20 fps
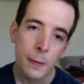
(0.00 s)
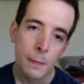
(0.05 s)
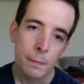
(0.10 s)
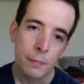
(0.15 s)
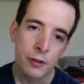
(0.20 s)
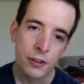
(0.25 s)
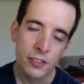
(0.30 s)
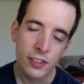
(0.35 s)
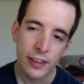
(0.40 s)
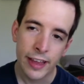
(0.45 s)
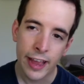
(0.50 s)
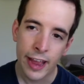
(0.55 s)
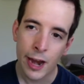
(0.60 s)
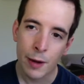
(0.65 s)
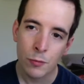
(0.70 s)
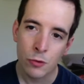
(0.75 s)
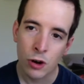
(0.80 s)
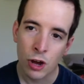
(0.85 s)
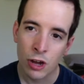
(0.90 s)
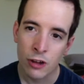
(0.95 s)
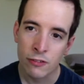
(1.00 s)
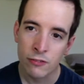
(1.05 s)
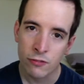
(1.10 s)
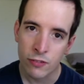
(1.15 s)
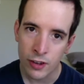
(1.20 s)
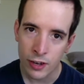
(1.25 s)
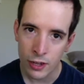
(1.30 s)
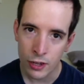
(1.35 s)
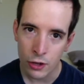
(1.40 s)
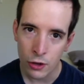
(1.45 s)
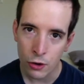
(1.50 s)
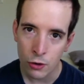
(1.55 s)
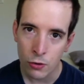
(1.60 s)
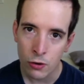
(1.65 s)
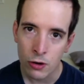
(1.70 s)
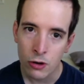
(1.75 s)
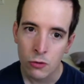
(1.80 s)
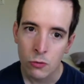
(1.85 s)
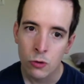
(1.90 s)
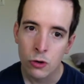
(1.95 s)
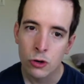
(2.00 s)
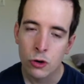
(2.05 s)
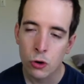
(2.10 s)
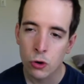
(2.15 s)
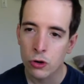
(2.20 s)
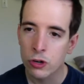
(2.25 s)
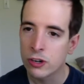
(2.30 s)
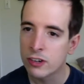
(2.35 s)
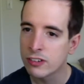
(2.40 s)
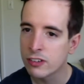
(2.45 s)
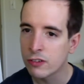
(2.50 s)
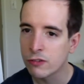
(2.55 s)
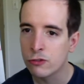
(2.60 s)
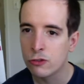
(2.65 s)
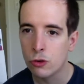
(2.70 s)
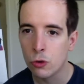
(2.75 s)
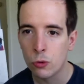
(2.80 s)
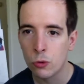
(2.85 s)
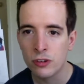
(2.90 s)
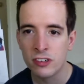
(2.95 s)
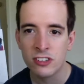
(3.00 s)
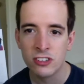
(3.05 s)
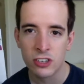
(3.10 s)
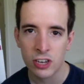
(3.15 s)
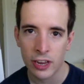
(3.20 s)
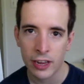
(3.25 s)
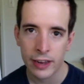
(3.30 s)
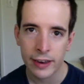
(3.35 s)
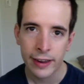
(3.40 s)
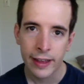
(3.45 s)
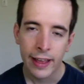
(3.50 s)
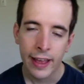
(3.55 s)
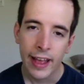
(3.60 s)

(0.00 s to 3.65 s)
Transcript: put the camera on video, record yourself doing shit,